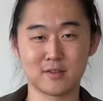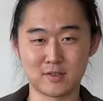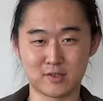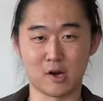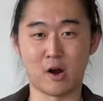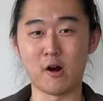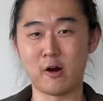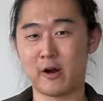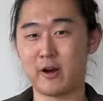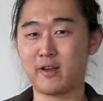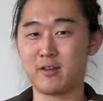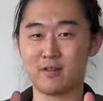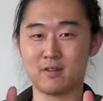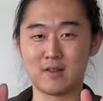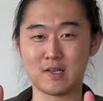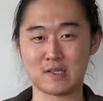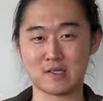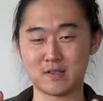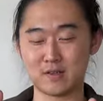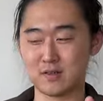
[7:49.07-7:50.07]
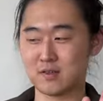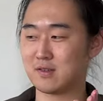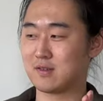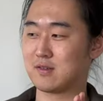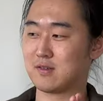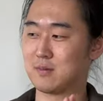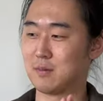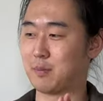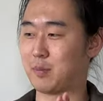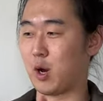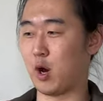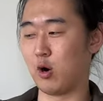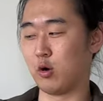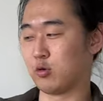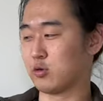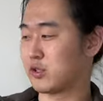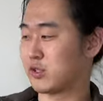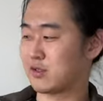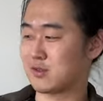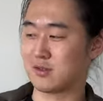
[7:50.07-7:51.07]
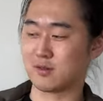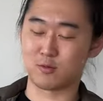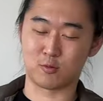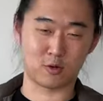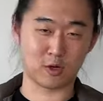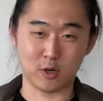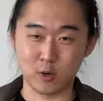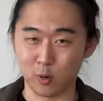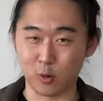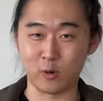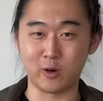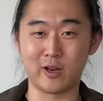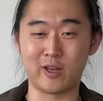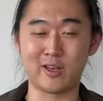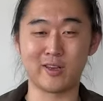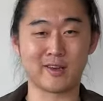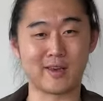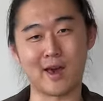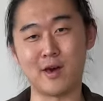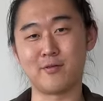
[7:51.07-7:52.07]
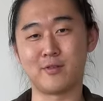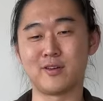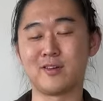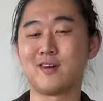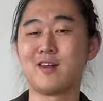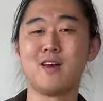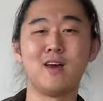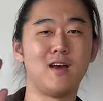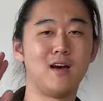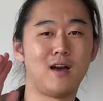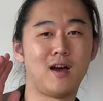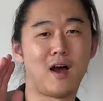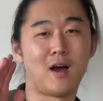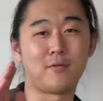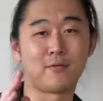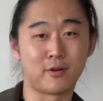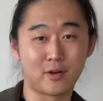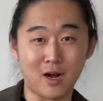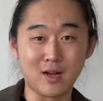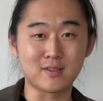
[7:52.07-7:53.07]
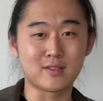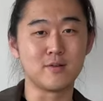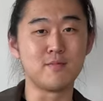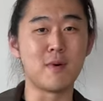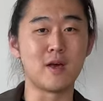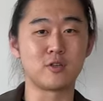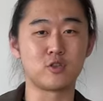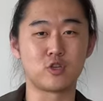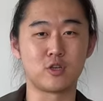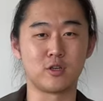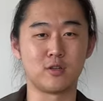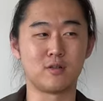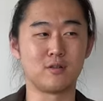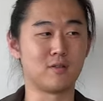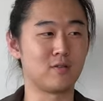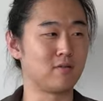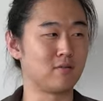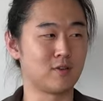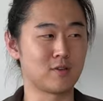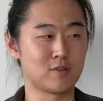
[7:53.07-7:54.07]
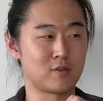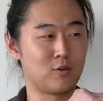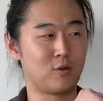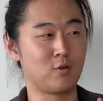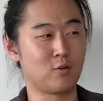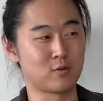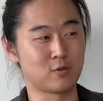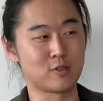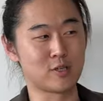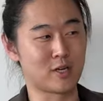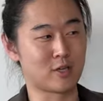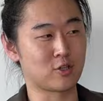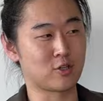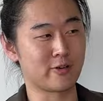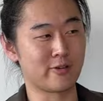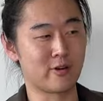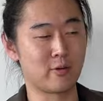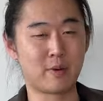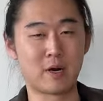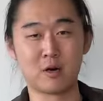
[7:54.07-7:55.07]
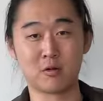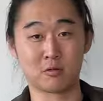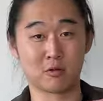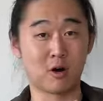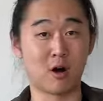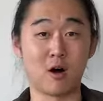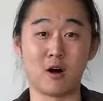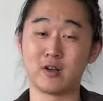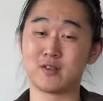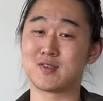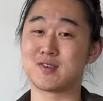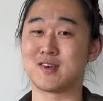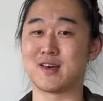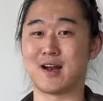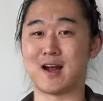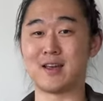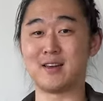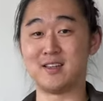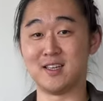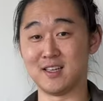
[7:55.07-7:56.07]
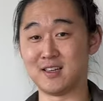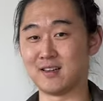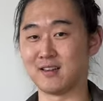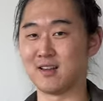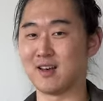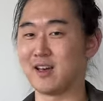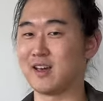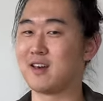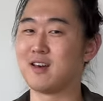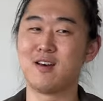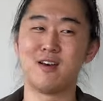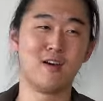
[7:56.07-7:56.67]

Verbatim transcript: sorry, this is post-recording Kevin. I forgot to mention there's a whole section about cons that I didn't like.